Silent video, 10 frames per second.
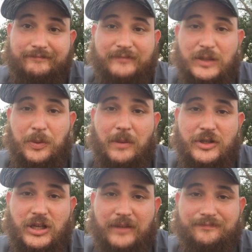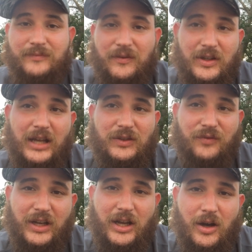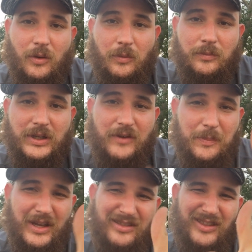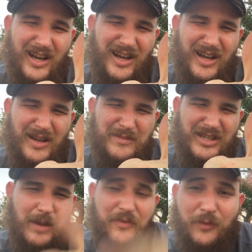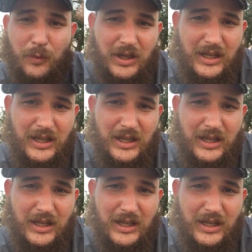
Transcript: That's pretty much it. If you liked the video, give it a big thumbs up. If you really